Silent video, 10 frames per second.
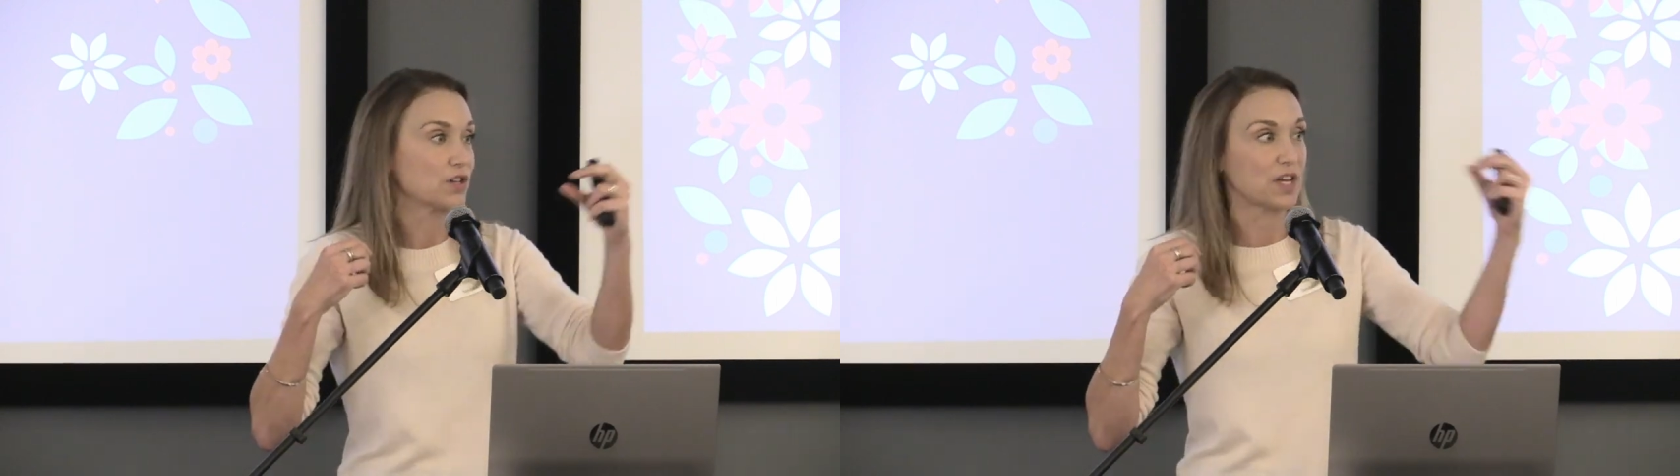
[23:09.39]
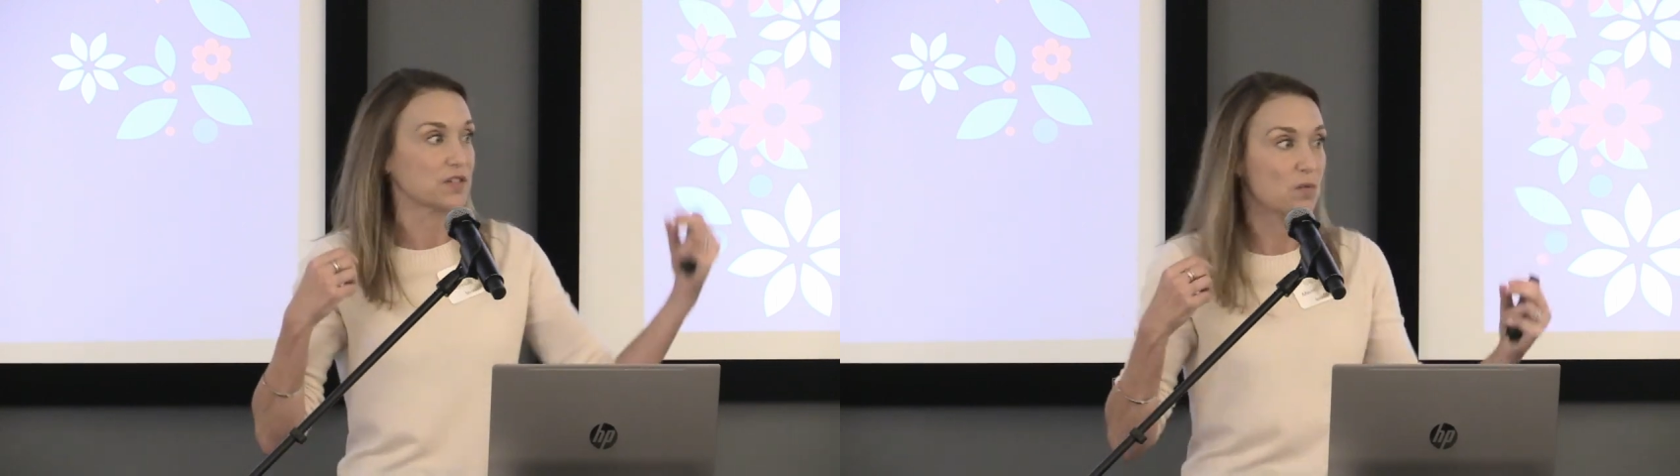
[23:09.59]

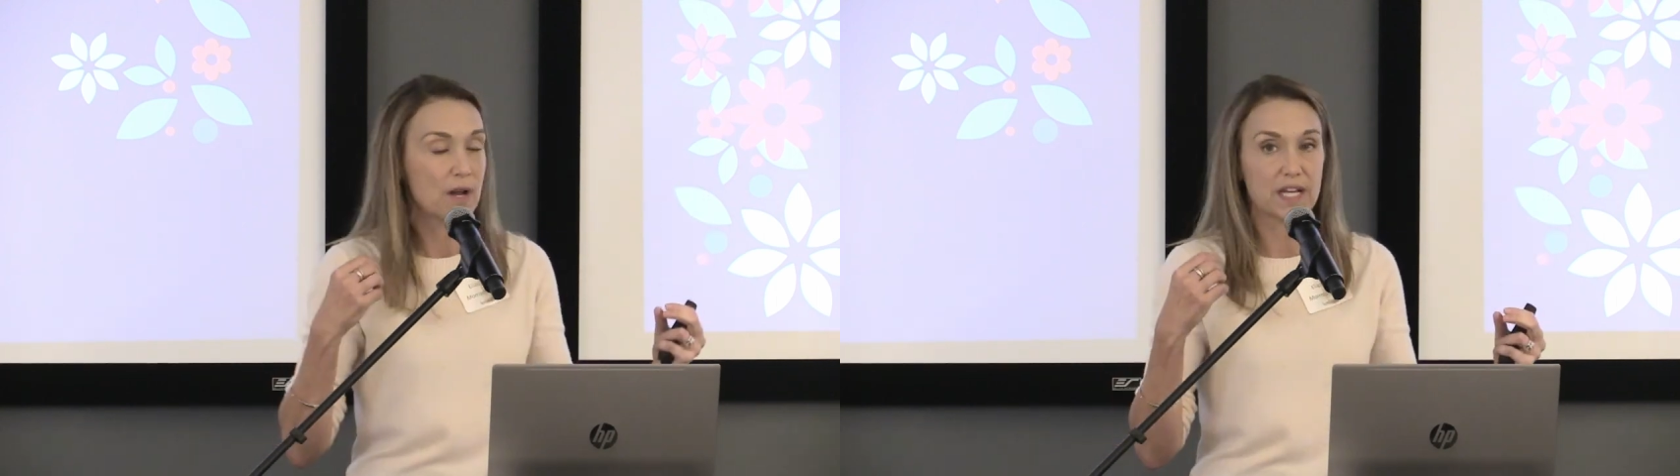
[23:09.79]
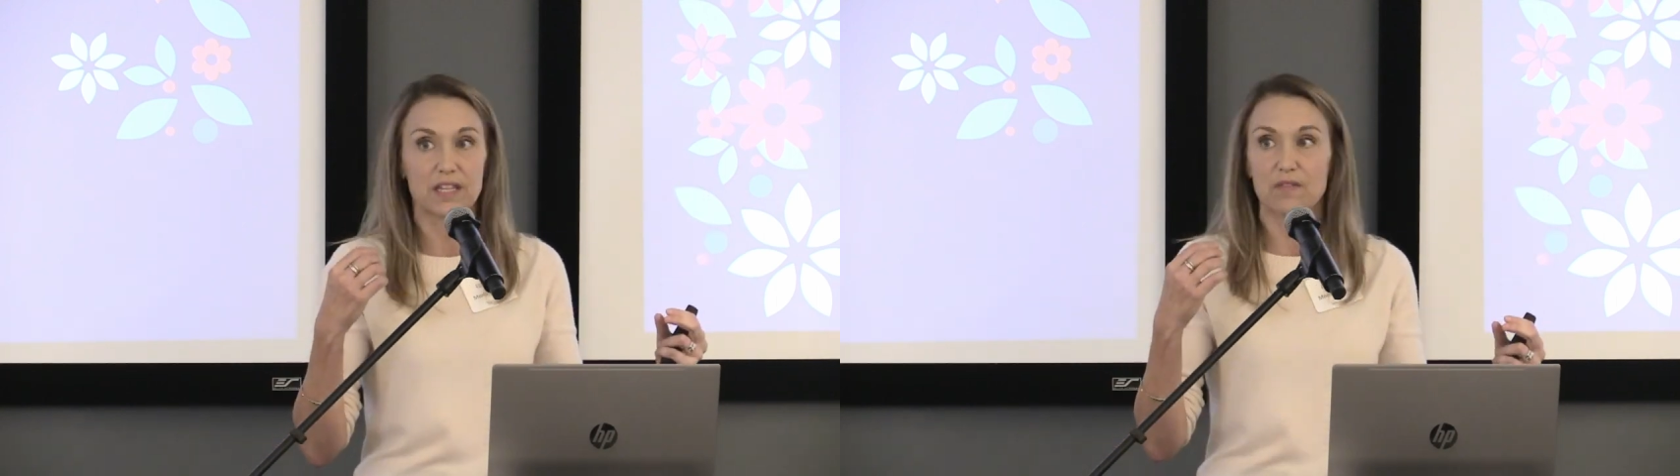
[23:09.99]
doesn't
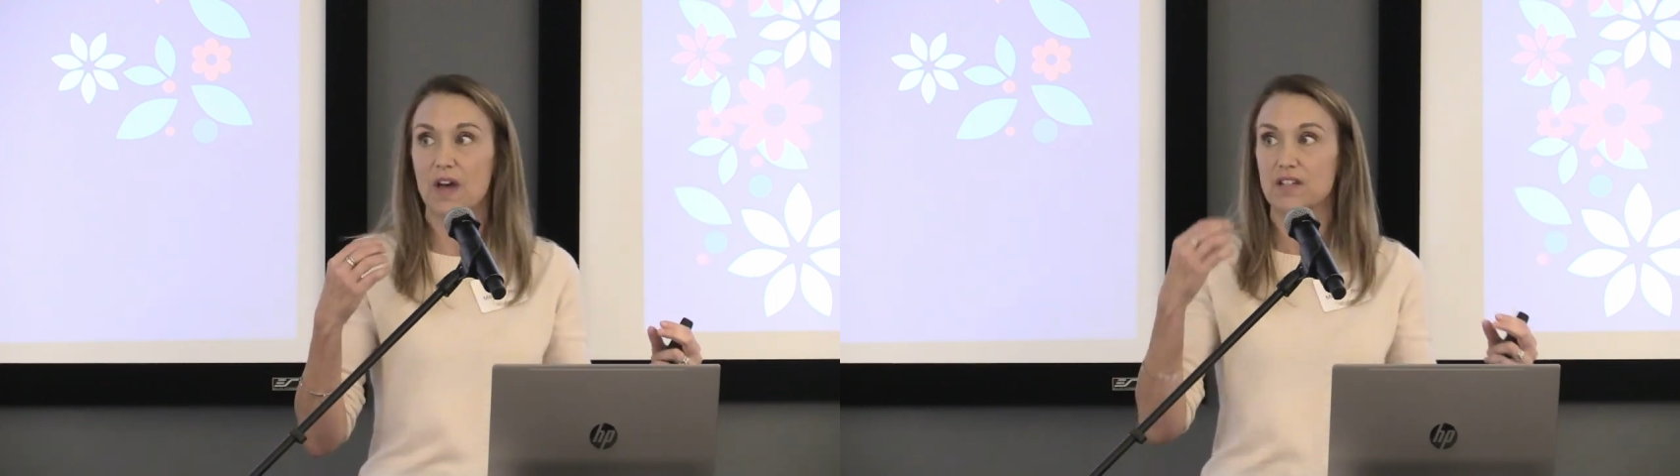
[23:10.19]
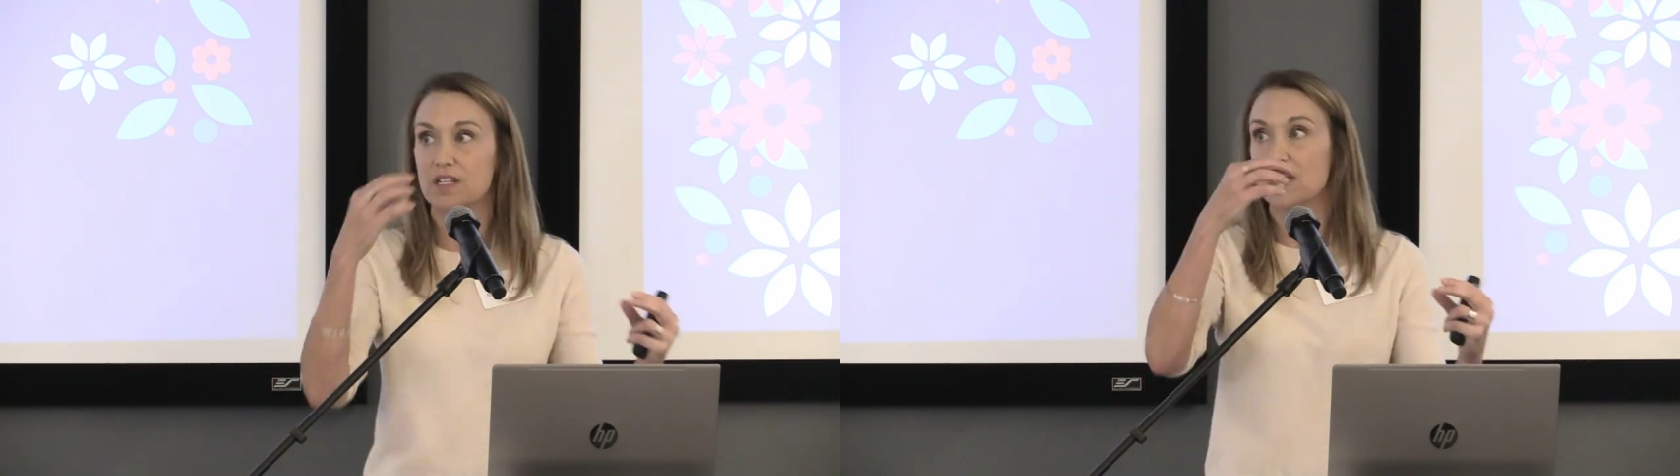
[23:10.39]
want to get the
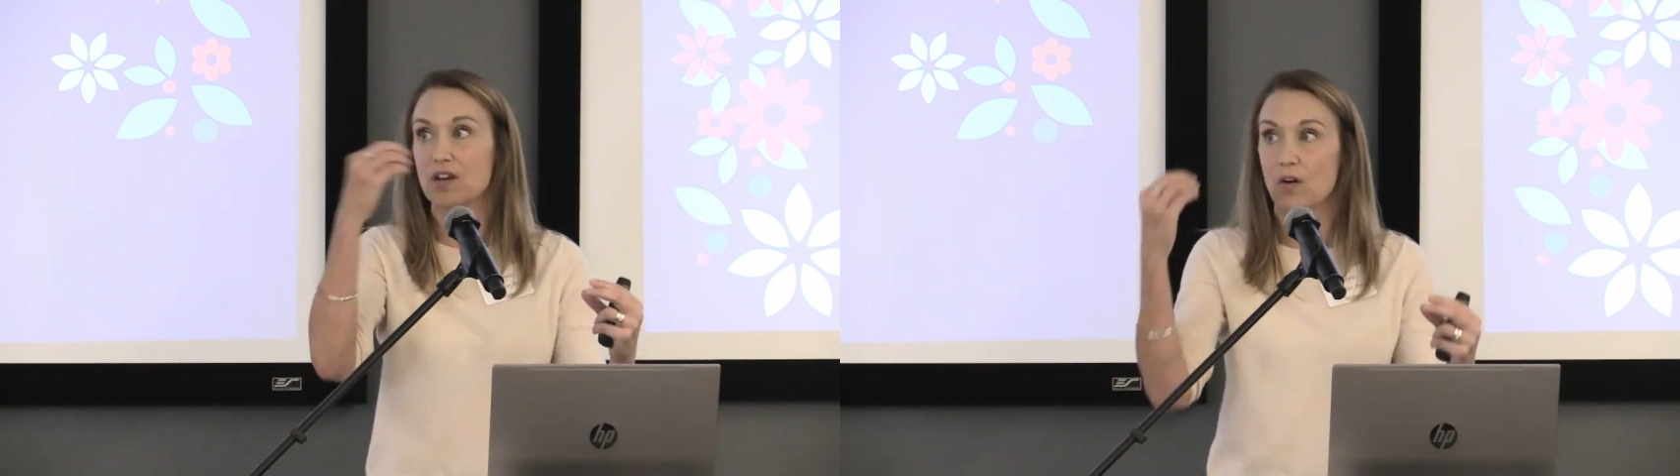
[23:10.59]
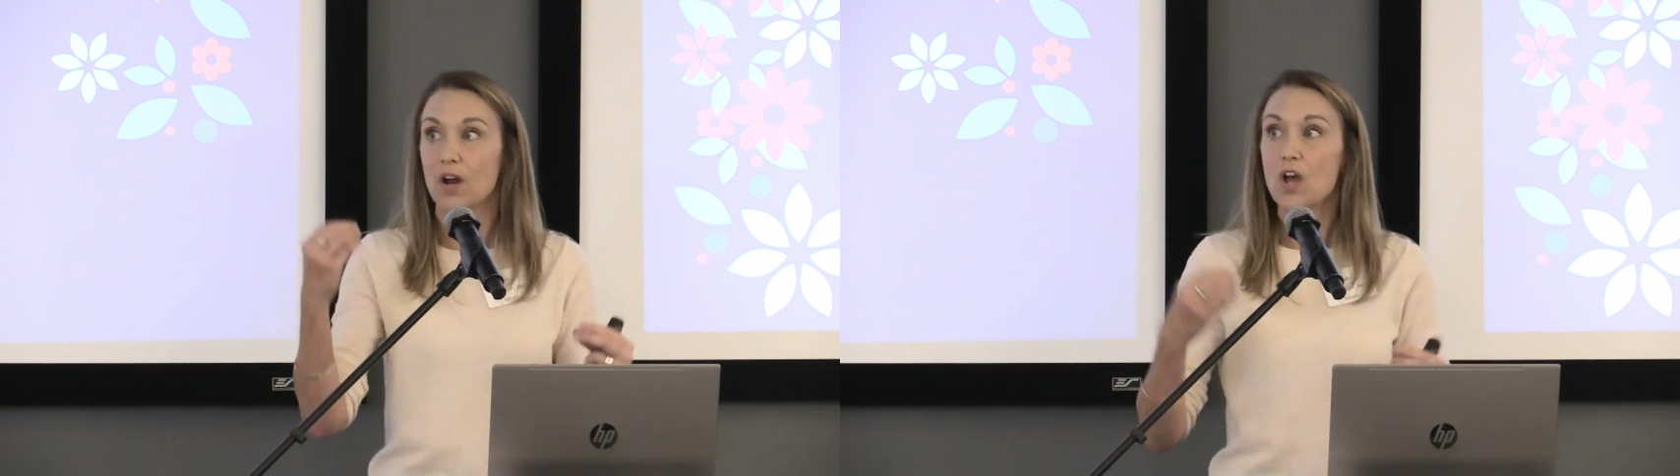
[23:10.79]

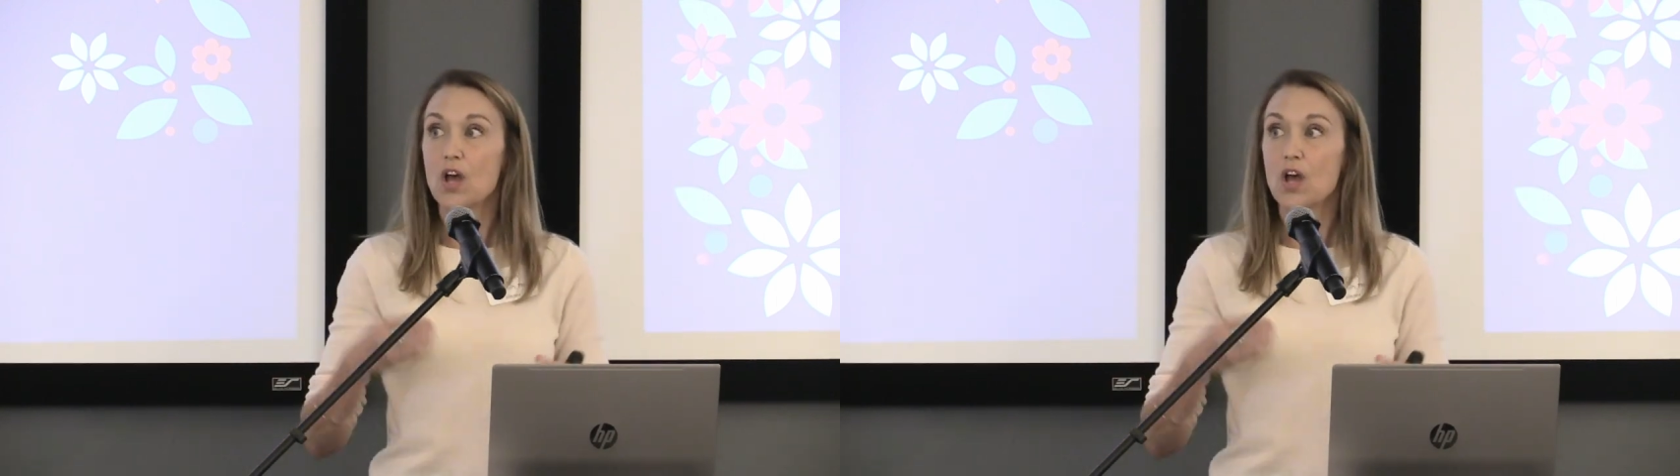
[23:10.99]
vaccine, or